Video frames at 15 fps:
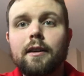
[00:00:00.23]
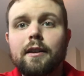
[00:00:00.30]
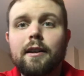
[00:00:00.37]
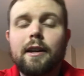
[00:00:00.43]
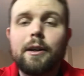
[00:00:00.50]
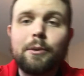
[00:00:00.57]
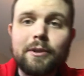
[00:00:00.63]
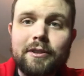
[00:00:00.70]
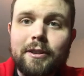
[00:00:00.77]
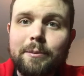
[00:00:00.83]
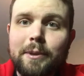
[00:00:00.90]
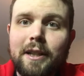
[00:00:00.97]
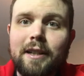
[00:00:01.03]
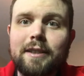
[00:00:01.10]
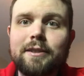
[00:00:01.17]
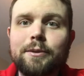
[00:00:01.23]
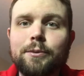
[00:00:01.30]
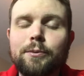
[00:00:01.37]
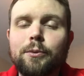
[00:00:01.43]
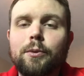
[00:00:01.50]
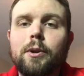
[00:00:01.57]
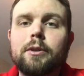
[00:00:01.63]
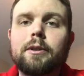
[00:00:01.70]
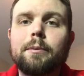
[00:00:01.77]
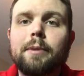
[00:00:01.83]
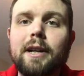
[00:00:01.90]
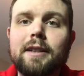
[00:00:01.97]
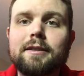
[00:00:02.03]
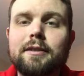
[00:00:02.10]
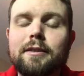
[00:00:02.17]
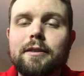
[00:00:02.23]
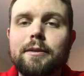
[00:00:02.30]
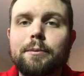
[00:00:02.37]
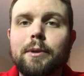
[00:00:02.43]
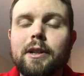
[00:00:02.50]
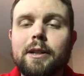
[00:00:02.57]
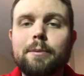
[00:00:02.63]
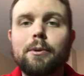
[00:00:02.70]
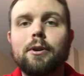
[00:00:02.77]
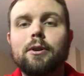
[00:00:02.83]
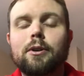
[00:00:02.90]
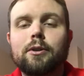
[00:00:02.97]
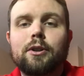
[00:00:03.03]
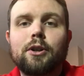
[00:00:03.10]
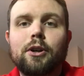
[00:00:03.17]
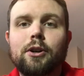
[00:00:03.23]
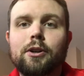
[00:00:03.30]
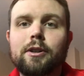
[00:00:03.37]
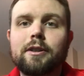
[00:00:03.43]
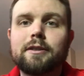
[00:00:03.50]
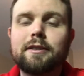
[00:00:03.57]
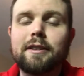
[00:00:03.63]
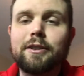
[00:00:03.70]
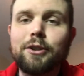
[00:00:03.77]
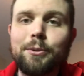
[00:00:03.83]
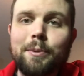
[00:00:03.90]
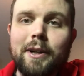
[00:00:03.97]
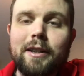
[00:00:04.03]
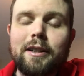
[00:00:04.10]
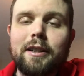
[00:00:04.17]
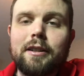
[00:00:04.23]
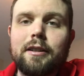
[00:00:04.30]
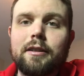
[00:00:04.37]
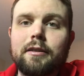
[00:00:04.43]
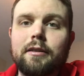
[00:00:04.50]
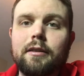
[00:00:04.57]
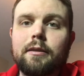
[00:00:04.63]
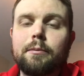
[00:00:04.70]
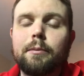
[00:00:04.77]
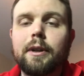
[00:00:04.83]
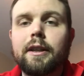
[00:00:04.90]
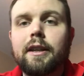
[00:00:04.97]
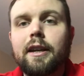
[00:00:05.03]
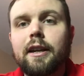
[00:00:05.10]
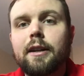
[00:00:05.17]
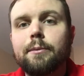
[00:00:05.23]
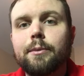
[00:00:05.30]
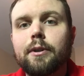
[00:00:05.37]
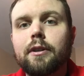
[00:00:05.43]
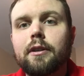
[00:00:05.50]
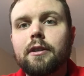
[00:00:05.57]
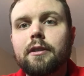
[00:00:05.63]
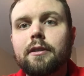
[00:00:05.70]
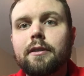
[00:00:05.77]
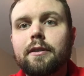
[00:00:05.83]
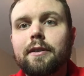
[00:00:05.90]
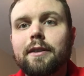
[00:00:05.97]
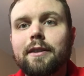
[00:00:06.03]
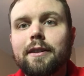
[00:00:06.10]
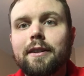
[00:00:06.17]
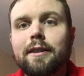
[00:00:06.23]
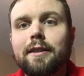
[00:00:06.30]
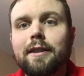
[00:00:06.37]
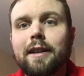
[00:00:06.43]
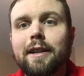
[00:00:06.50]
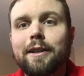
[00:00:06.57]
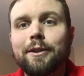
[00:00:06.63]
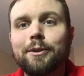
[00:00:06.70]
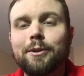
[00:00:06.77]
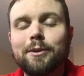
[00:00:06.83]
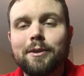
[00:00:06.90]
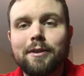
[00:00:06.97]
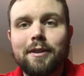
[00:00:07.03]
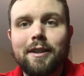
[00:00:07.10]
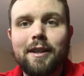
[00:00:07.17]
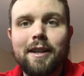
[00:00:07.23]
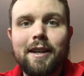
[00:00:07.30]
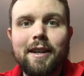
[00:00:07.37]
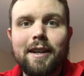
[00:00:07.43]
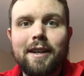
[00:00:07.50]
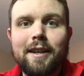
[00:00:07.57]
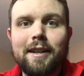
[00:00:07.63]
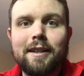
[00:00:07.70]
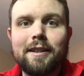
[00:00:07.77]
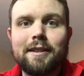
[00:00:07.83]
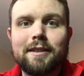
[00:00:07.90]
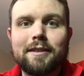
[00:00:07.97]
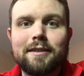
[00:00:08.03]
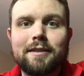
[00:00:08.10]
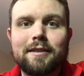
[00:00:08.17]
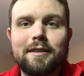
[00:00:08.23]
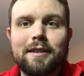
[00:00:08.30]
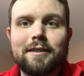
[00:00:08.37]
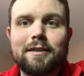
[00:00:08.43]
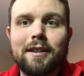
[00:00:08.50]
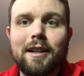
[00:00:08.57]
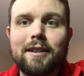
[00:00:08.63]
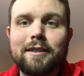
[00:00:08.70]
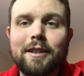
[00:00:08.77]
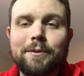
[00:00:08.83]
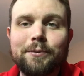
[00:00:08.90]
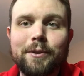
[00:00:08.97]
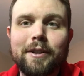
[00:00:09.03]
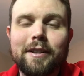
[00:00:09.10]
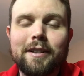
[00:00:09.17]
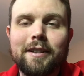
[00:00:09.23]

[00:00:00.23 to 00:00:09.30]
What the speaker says: Hey, what's up, guys, and welcome back to Moneyball Cards. I know my camera angle is a lot different.